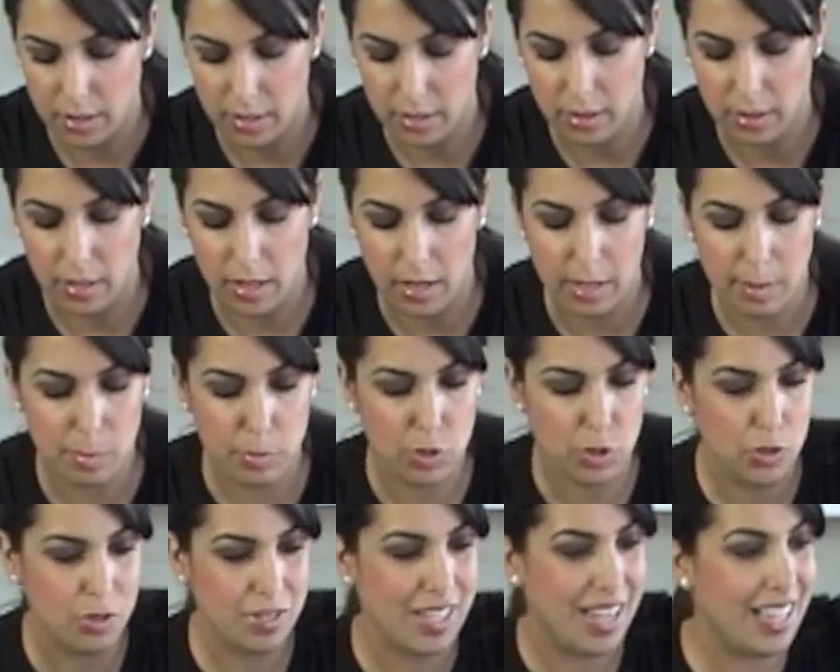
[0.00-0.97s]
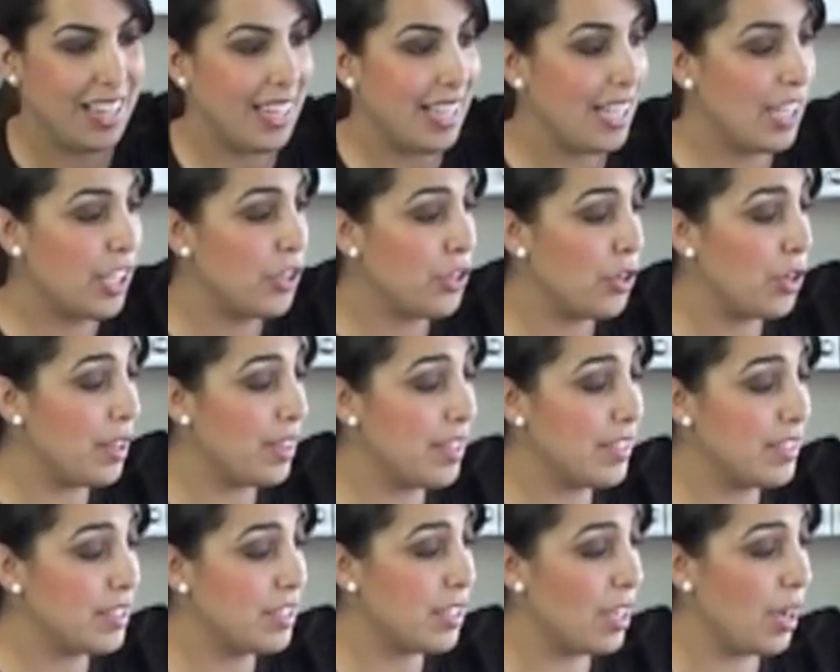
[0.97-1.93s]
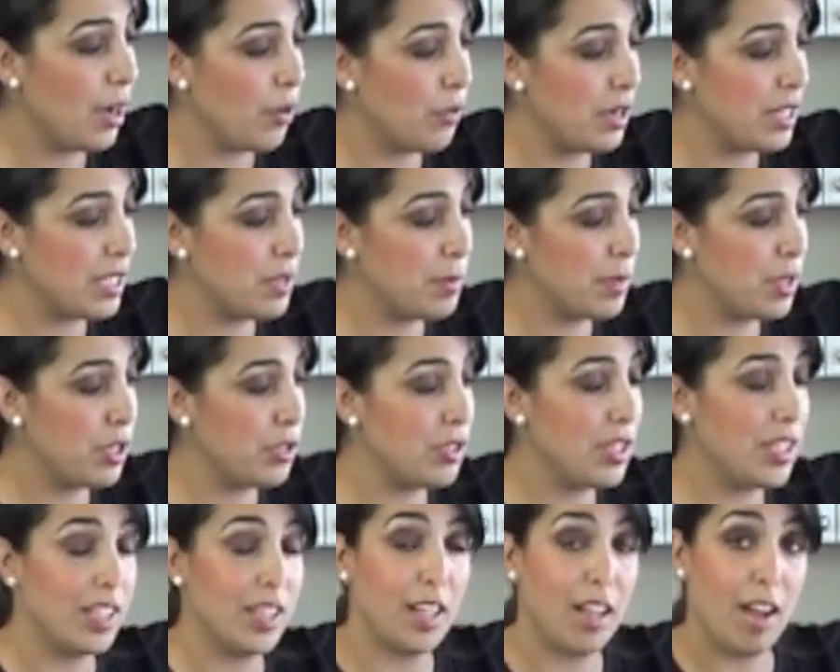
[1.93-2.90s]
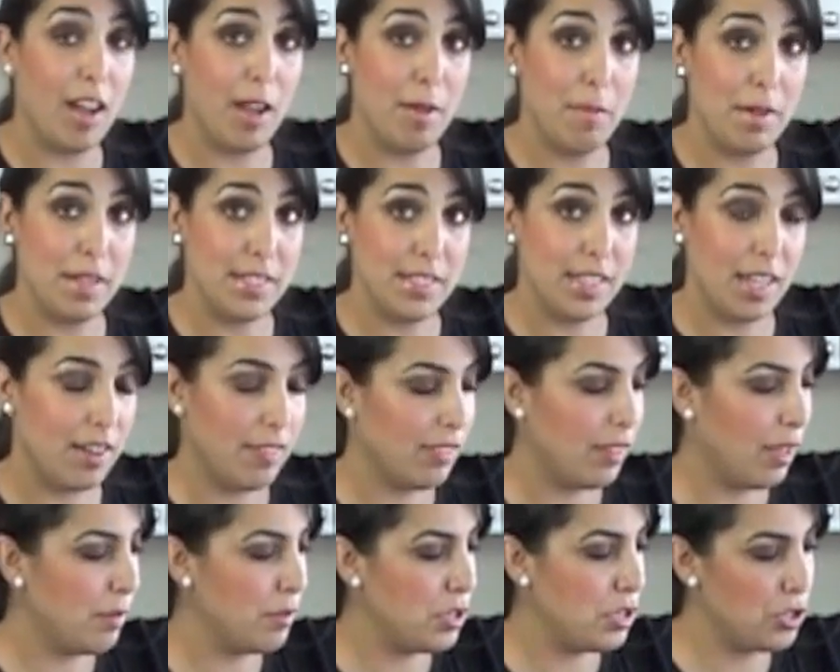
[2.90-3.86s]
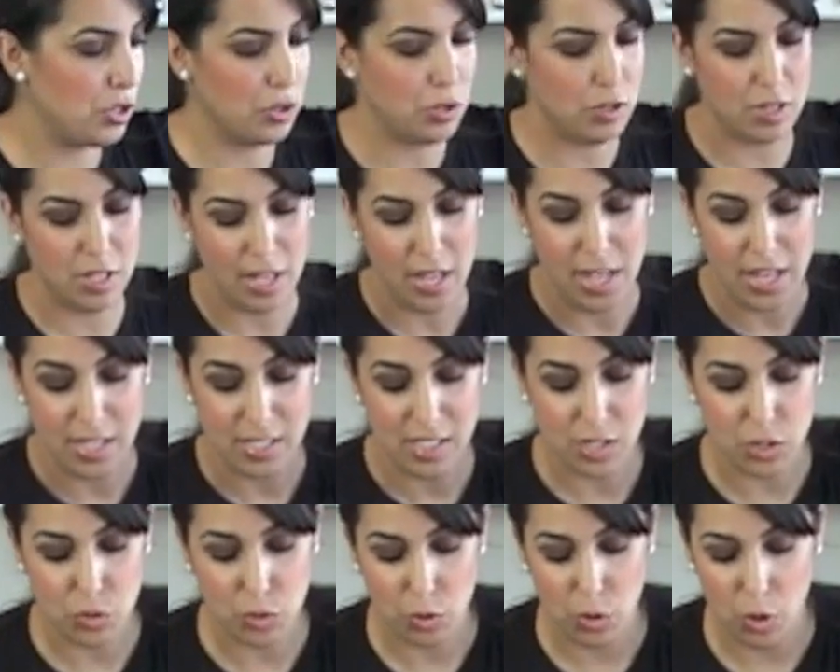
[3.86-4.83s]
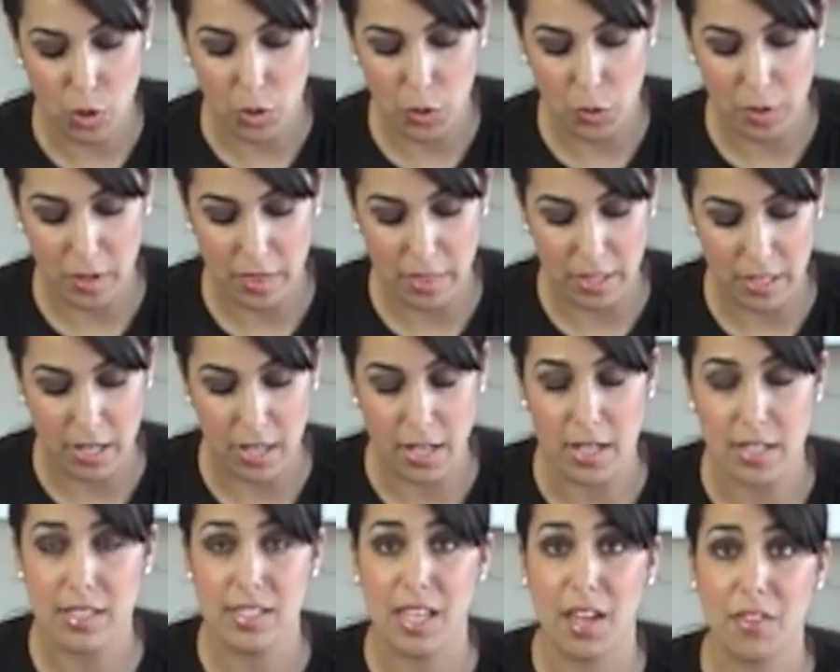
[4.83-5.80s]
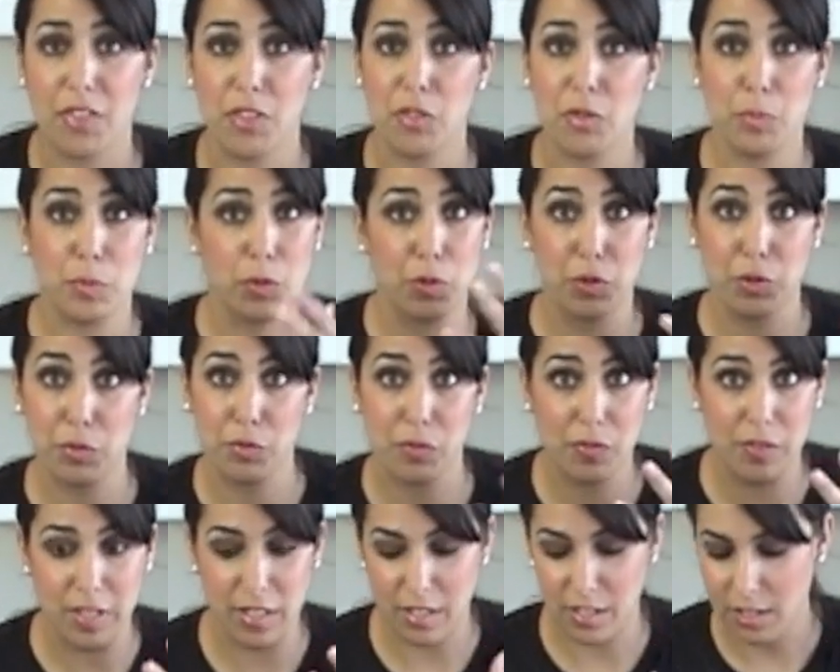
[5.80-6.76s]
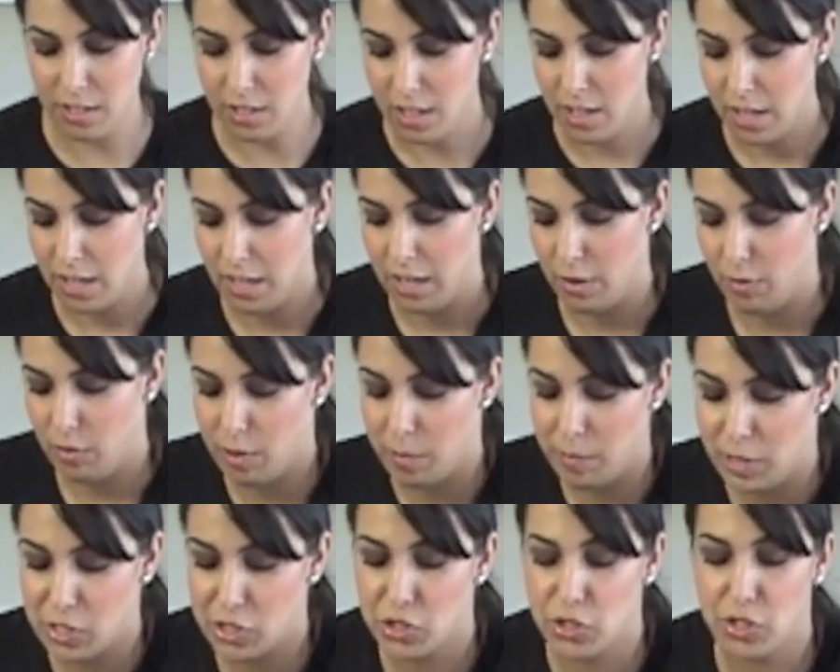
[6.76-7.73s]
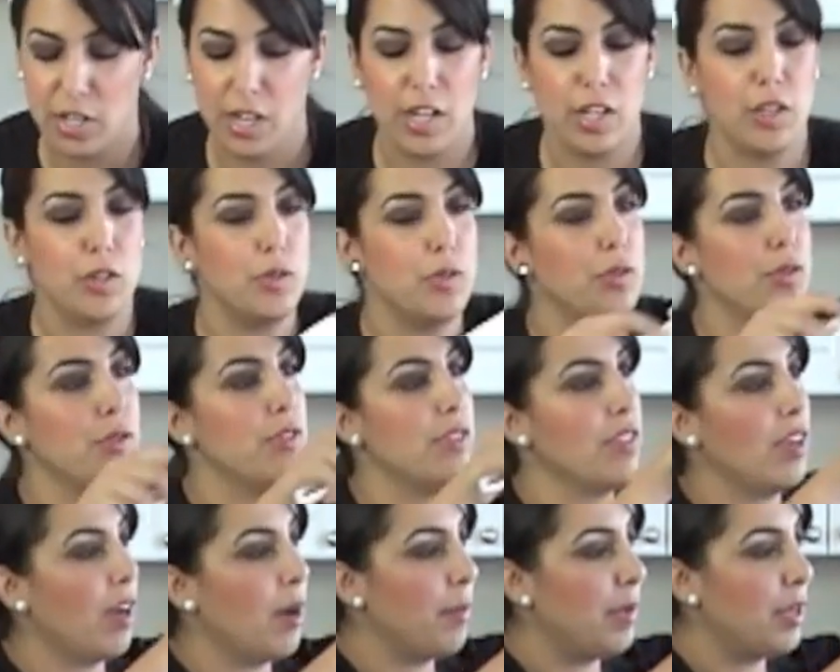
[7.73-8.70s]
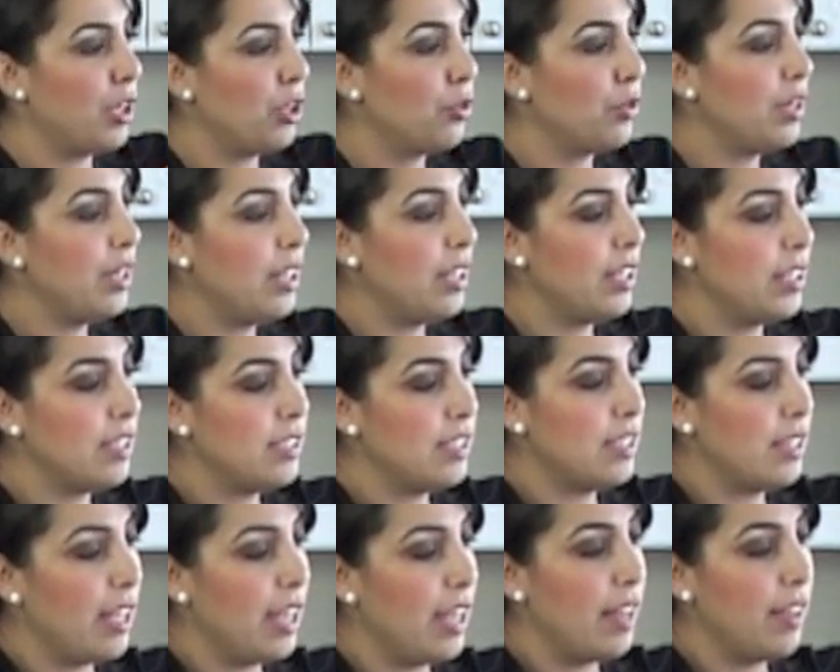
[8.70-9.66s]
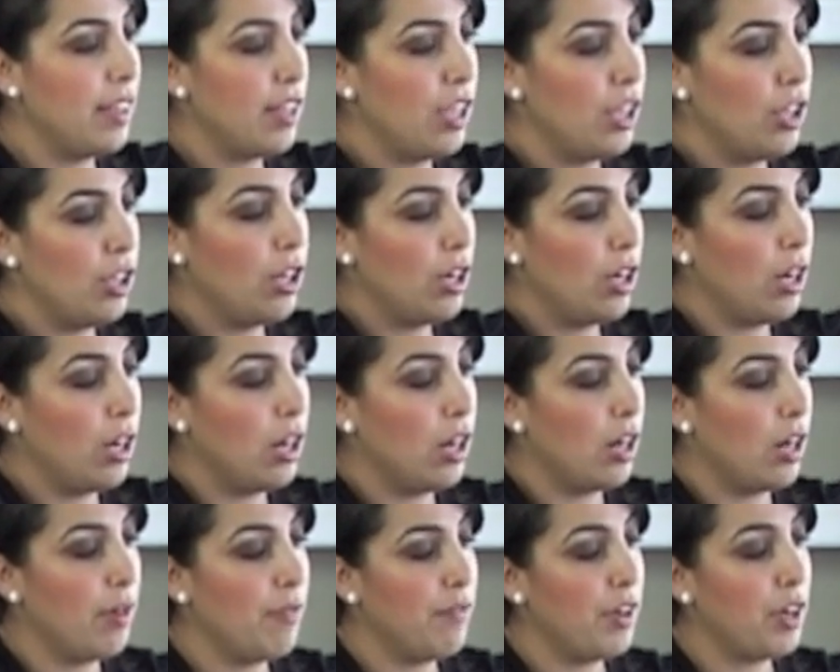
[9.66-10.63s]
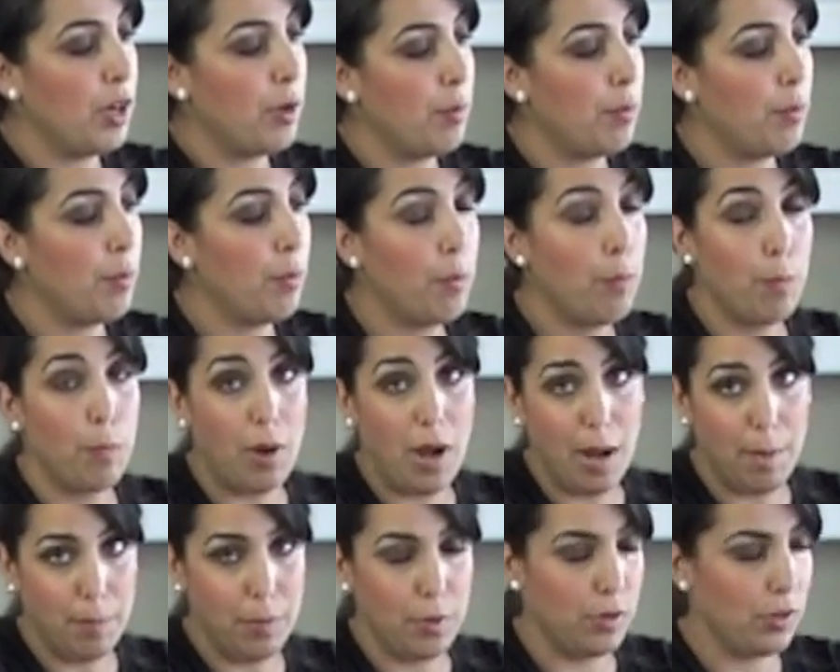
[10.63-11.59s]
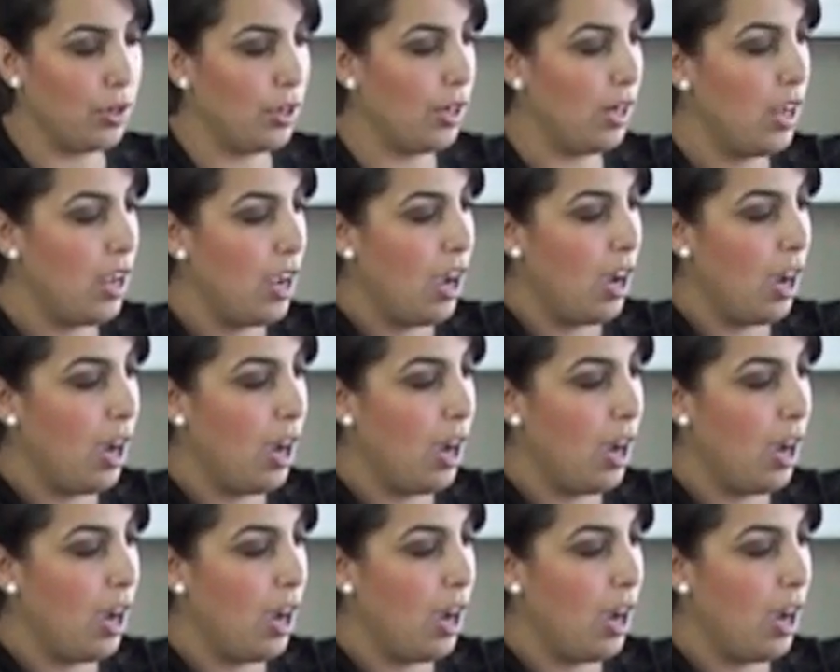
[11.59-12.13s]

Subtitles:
The lime juice. I like in this recipe using lime instead of lemon juice. Since we're going with the south of the border feel, I want to make sure I use ingredients that they are very popular